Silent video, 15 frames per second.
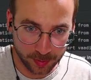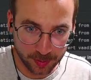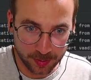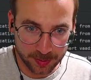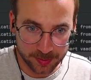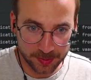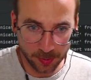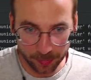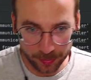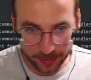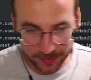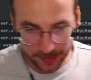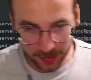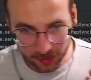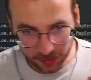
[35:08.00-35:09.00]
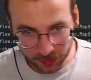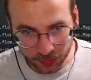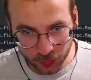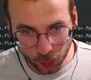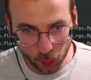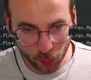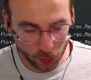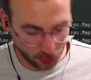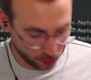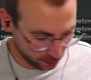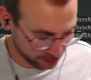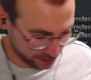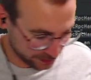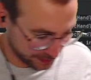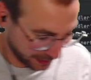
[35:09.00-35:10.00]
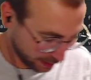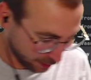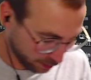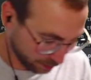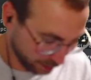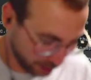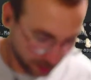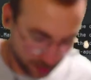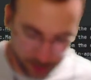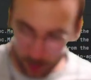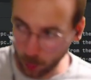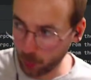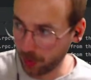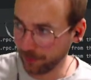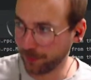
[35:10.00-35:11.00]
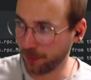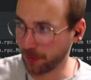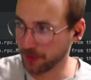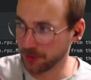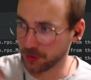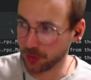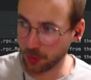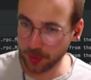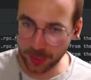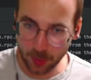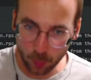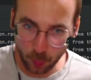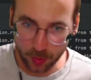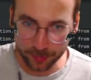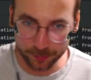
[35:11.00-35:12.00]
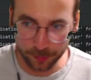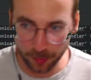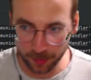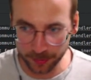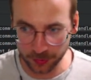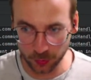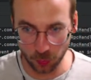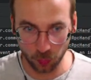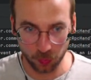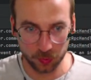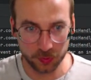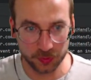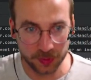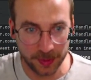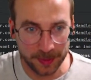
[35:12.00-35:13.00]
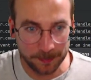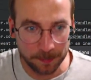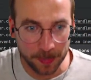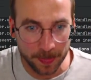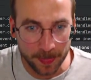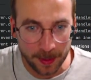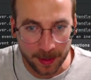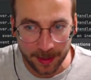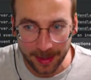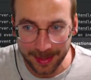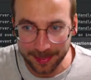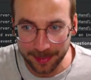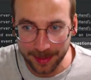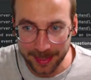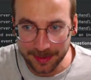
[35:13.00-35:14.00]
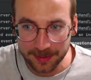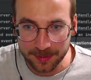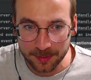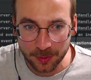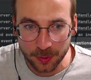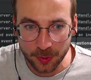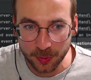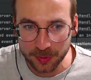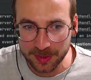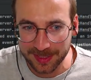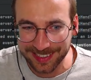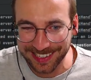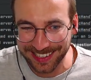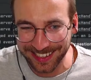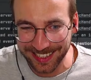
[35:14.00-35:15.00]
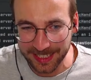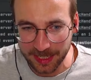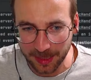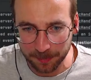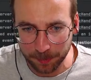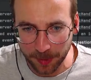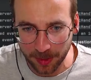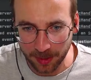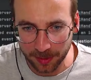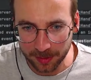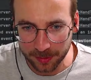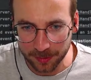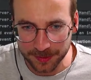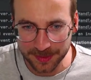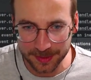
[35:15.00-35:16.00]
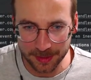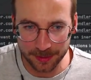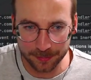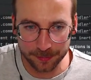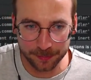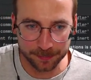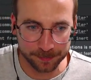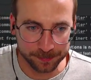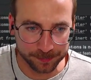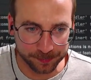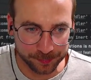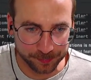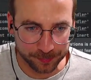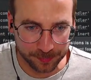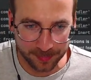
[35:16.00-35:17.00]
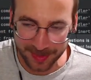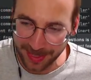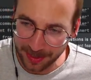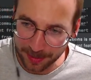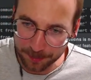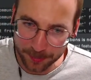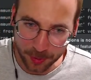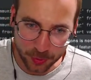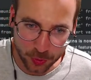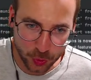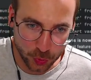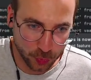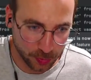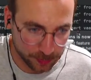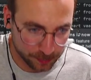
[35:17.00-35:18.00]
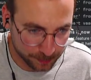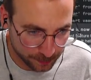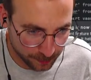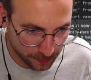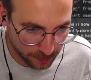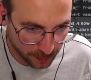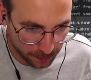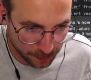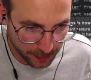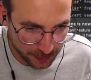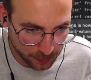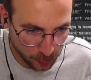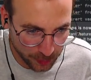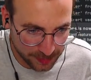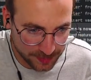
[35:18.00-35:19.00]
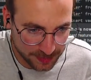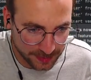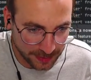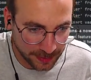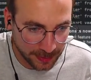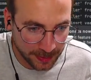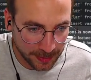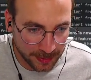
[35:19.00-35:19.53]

So these are two calls now, one for the story, one for the tools. And that could clean up a lot of stuff. I'm not sure, but we'll see.